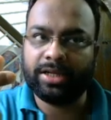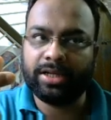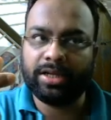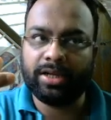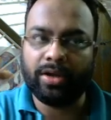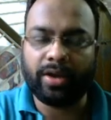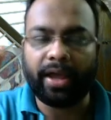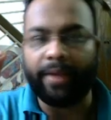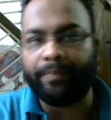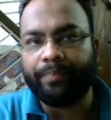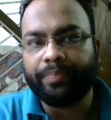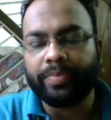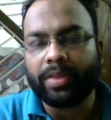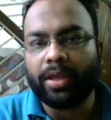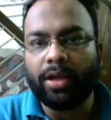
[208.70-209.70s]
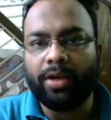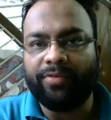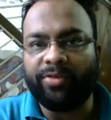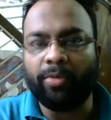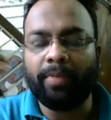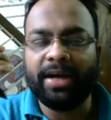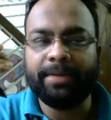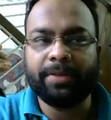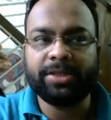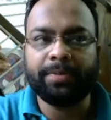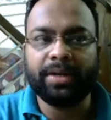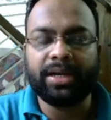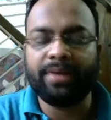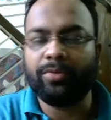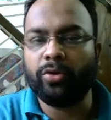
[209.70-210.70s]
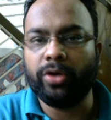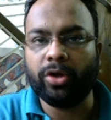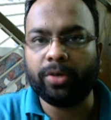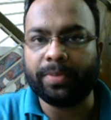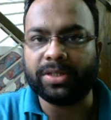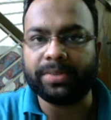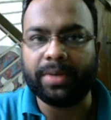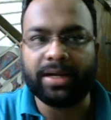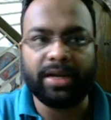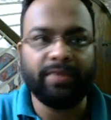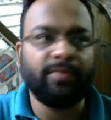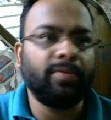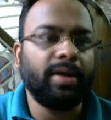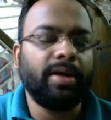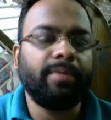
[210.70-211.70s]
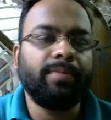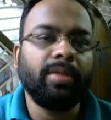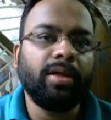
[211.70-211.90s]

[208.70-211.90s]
Okay, from my perspective to your perspective, right?